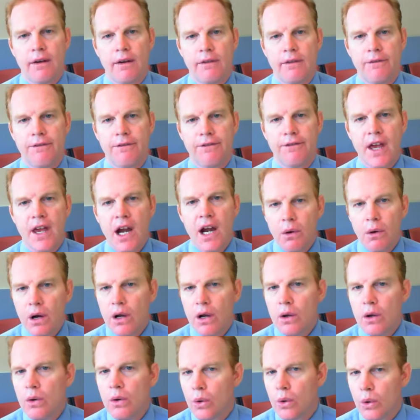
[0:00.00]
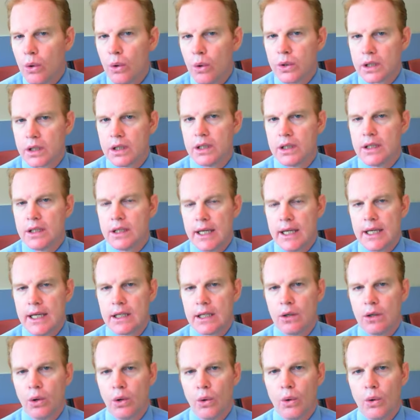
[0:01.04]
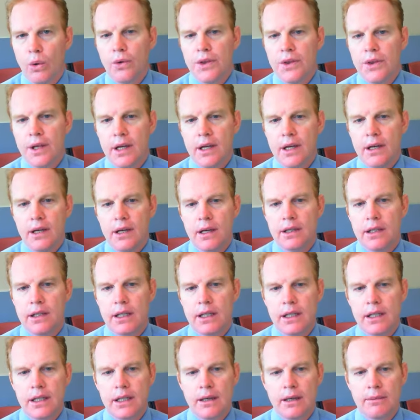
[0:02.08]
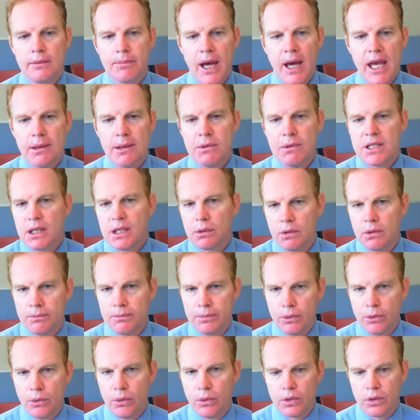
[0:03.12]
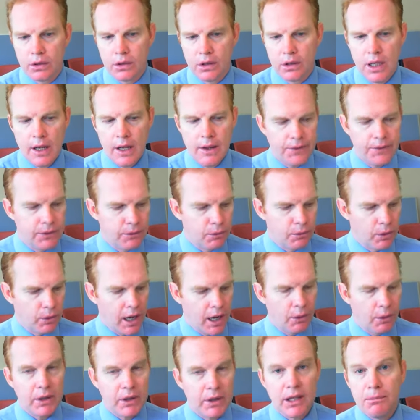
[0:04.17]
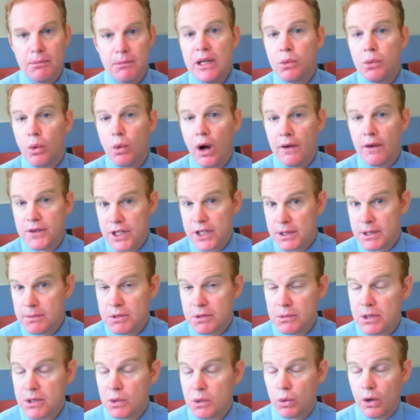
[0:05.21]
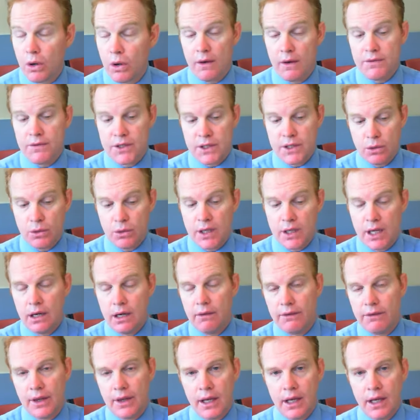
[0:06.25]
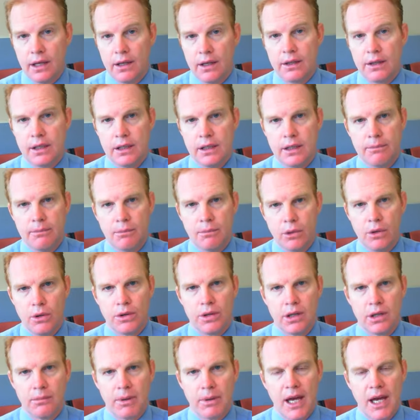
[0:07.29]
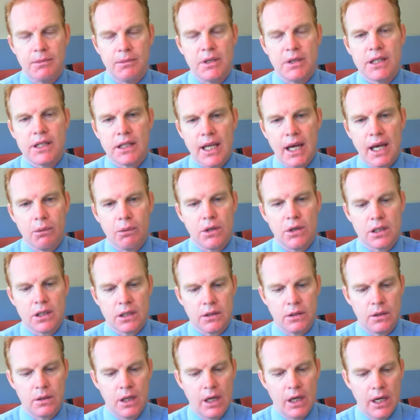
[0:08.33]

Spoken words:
Pharaoh ordered that all the babies that were born, when the Egyptian midwives took care of the birth of the babies, and they were to